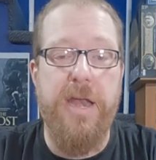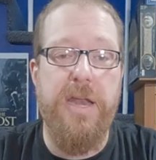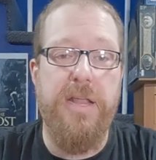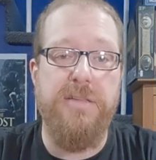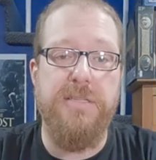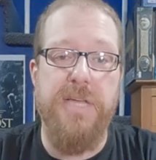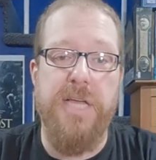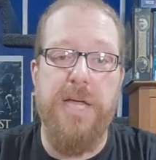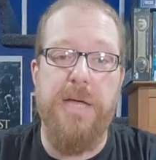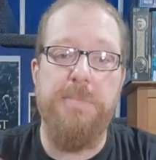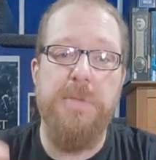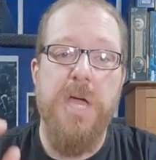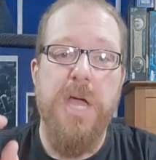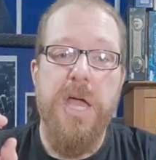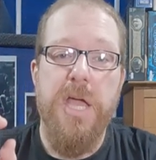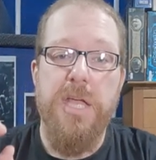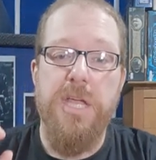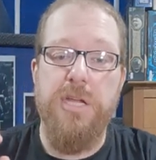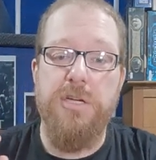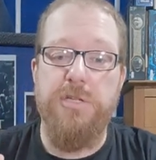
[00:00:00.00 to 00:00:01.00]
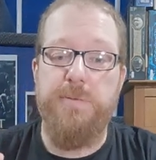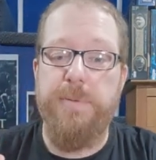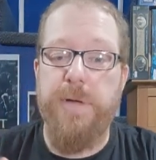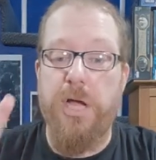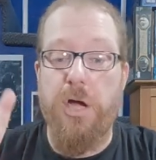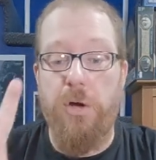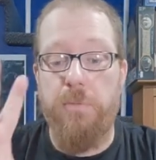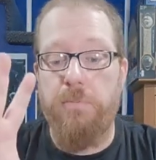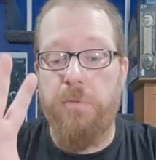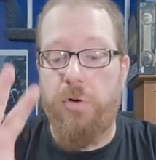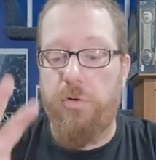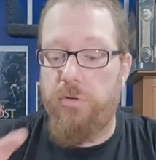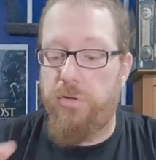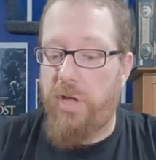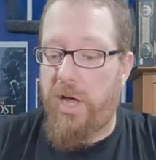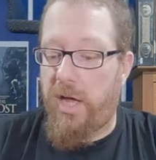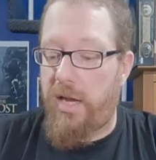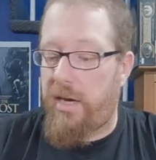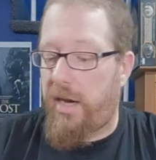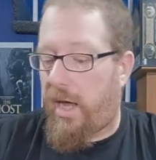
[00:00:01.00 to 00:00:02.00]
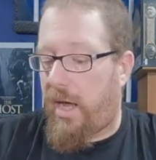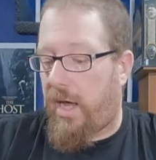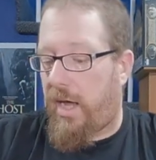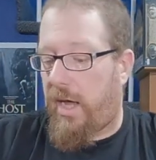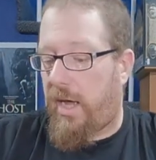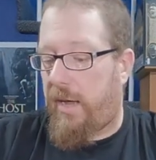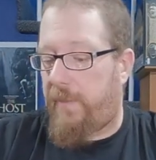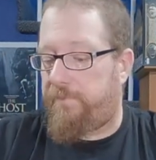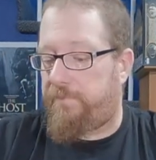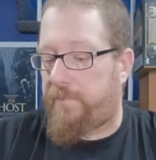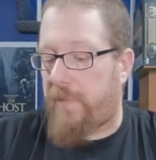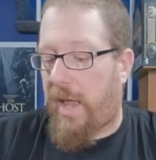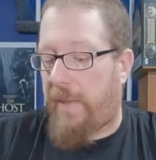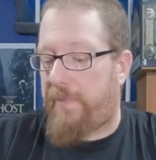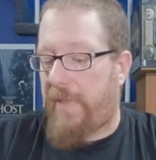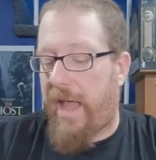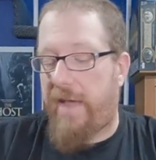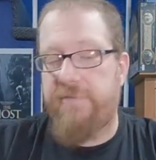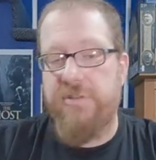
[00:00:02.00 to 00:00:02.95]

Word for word: at any time. You can just be like, oh, hold on, uh, I'm,